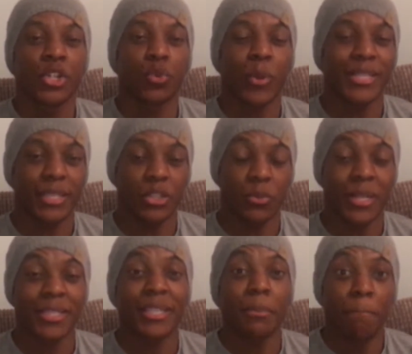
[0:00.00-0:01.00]

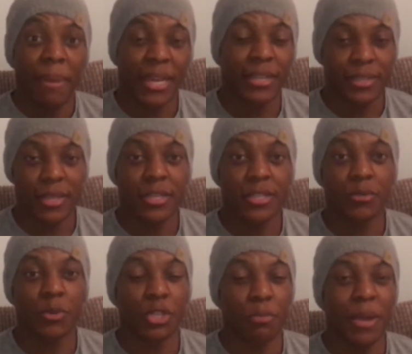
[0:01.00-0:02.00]
2020
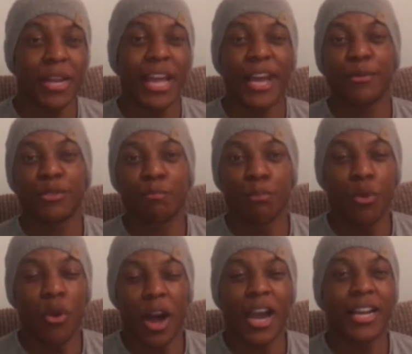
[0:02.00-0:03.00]
Megatins, which meant that it was
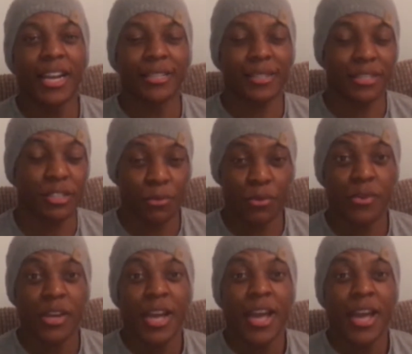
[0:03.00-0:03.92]
more highly accessible.